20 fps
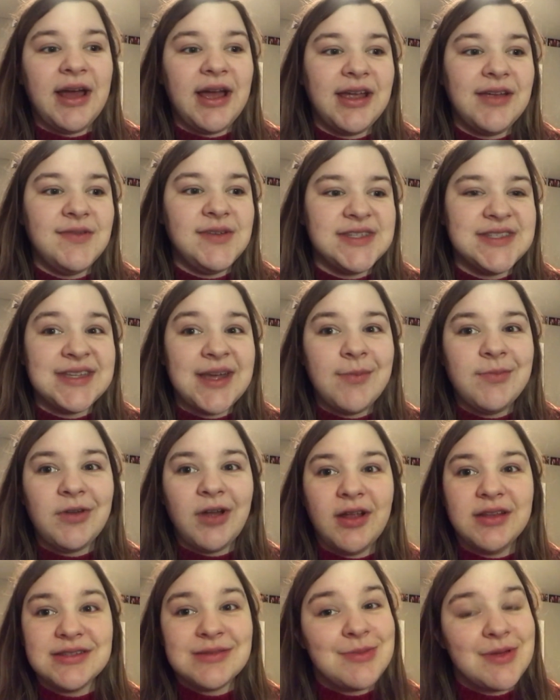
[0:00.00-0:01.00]
Ivy stepped
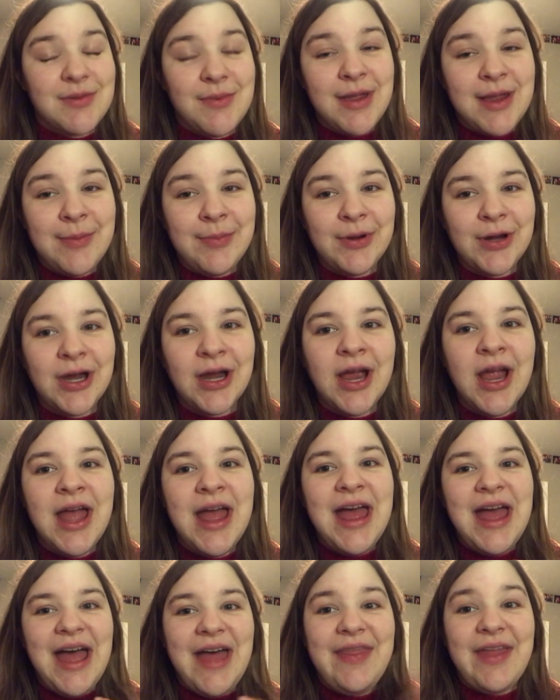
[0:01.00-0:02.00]
on some of the paper
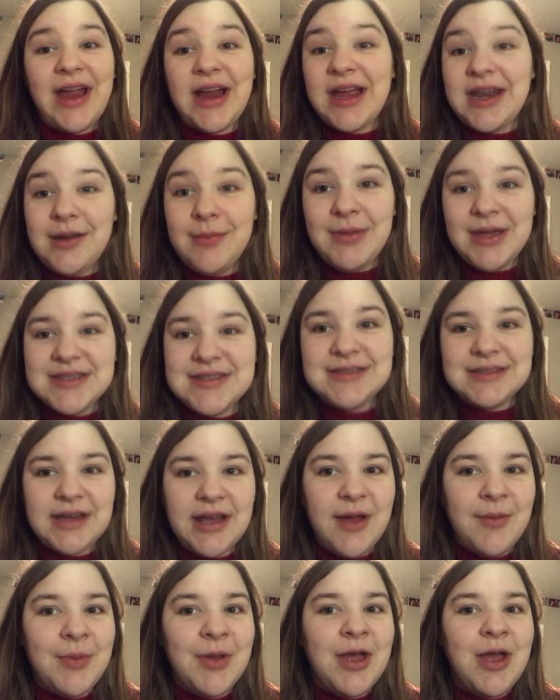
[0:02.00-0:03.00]
and that kind of messed it
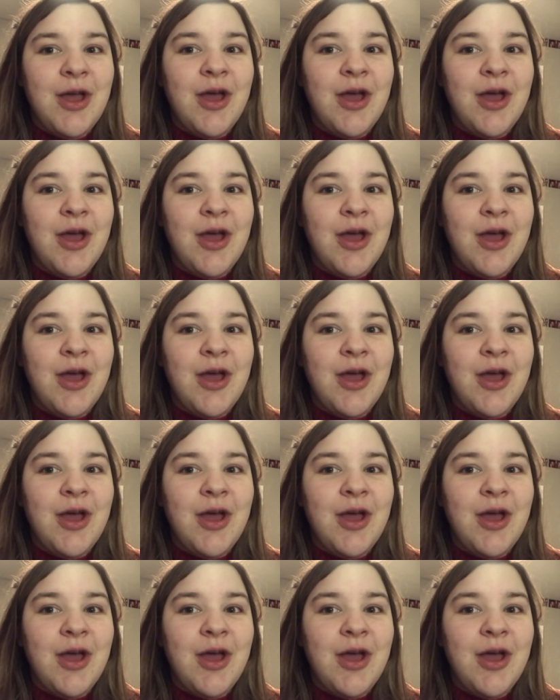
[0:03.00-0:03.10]
up.